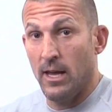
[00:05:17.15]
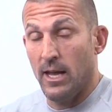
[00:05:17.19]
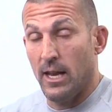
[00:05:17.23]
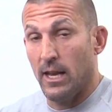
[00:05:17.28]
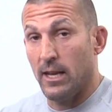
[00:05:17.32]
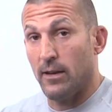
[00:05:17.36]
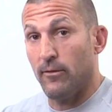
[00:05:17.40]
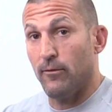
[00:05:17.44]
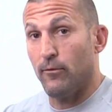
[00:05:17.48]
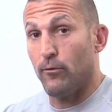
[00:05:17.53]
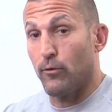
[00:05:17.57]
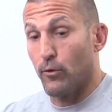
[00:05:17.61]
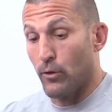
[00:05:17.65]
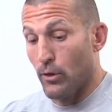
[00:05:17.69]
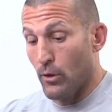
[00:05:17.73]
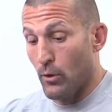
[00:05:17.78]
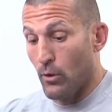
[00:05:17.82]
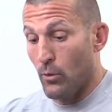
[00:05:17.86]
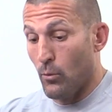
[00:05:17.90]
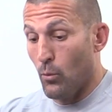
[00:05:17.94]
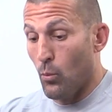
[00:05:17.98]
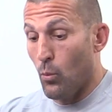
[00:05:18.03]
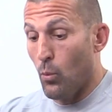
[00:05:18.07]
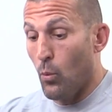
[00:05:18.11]
And for
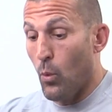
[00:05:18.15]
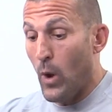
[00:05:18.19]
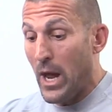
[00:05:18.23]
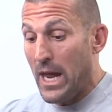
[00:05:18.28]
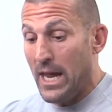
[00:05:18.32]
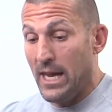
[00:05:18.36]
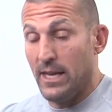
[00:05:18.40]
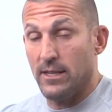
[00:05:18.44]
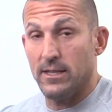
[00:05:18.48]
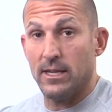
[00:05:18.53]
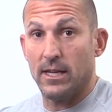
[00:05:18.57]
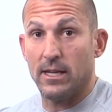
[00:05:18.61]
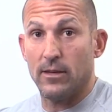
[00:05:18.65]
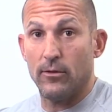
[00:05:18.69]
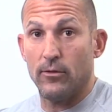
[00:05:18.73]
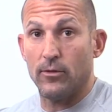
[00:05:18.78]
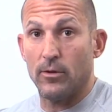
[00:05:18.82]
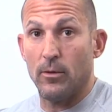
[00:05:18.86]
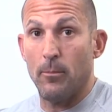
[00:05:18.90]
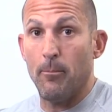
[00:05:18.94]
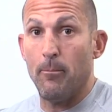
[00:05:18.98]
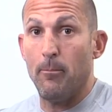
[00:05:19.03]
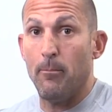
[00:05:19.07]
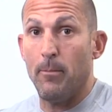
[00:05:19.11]
the weight, it gives
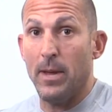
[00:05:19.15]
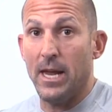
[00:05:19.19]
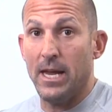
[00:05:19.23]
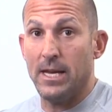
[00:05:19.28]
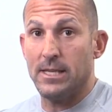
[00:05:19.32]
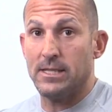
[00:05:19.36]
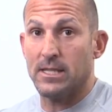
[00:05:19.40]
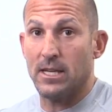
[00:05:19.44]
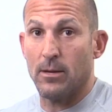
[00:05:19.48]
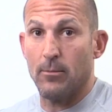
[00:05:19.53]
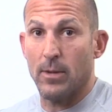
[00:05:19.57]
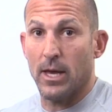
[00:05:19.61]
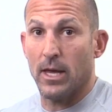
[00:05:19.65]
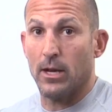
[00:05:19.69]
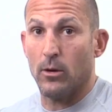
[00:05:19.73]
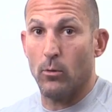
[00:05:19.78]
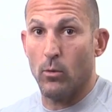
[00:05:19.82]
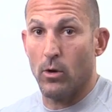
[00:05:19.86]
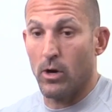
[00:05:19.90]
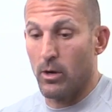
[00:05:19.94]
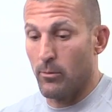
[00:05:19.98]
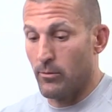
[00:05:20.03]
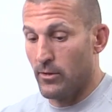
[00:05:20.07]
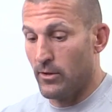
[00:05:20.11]
an amazing amount of
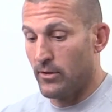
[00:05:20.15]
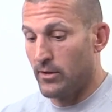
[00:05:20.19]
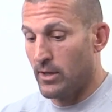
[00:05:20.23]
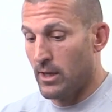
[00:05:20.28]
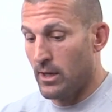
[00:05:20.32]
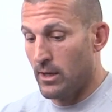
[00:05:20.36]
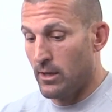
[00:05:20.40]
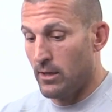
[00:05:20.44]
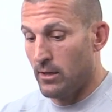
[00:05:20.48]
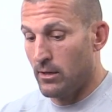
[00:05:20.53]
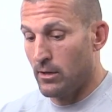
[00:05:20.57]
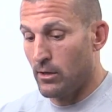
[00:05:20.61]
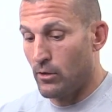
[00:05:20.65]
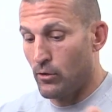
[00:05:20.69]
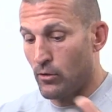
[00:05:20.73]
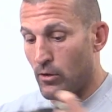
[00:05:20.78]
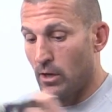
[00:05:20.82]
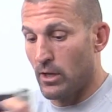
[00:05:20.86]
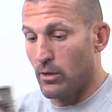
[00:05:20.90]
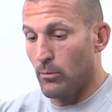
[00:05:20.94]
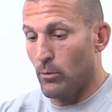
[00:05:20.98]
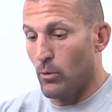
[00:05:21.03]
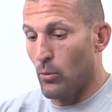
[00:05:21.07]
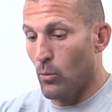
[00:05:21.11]
warmth. It's got an
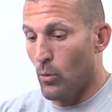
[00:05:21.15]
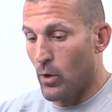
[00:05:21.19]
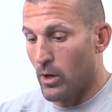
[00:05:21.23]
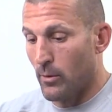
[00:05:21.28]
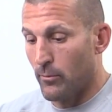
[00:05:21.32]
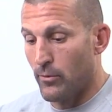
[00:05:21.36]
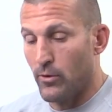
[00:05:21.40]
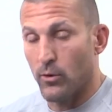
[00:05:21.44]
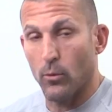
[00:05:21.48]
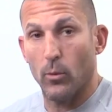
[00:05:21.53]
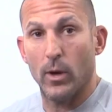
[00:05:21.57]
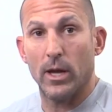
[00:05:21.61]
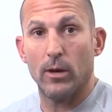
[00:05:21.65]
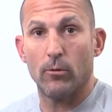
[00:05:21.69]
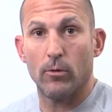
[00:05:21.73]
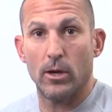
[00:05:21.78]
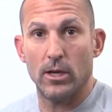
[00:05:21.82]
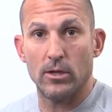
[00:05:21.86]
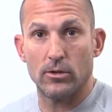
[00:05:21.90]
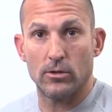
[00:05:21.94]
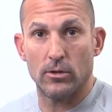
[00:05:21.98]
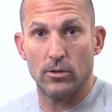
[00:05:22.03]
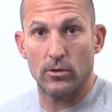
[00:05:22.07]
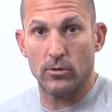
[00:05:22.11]
incredible warmth to weight
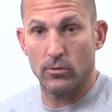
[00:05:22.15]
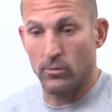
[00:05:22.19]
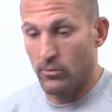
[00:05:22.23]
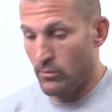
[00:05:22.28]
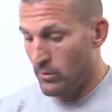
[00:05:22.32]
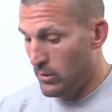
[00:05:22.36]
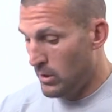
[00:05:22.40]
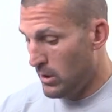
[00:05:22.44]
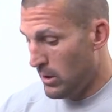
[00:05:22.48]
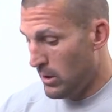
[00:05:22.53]
ratios.